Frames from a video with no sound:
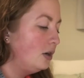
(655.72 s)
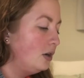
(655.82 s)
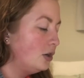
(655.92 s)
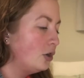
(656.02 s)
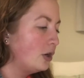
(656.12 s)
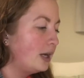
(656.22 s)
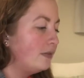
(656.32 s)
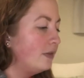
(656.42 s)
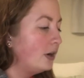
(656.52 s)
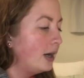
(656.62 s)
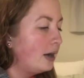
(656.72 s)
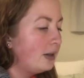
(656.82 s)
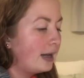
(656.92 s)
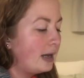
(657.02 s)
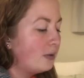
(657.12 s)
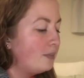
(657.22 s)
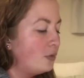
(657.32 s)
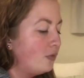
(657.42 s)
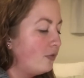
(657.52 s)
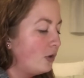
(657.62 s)
you're kind of figuring out like, how do I
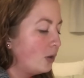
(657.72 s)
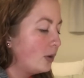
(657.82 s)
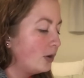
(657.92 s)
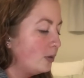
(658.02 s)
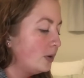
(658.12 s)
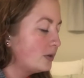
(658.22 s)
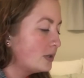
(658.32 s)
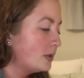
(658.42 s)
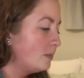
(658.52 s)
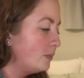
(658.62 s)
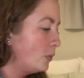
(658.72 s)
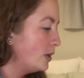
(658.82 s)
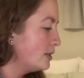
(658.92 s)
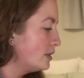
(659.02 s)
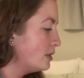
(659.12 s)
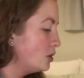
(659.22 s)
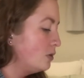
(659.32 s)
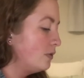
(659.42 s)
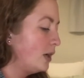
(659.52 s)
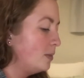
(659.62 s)
move forward almost? What is this Two
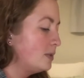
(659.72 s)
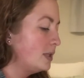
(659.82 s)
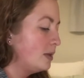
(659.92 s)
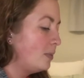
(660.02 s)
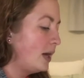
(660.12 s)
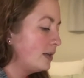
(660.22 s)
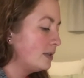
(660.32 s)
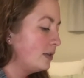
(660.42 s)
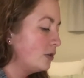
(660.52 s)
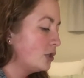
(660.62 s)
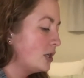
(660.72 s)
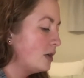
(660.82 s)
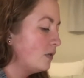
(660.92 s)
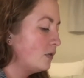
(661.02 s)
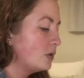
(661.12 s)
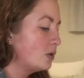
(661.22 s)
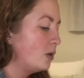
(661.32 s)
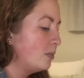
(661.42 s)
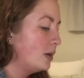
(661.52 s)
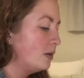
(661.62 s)
of Cups in the past energy here for
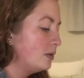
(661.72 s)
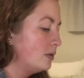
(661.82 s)
Scorpio?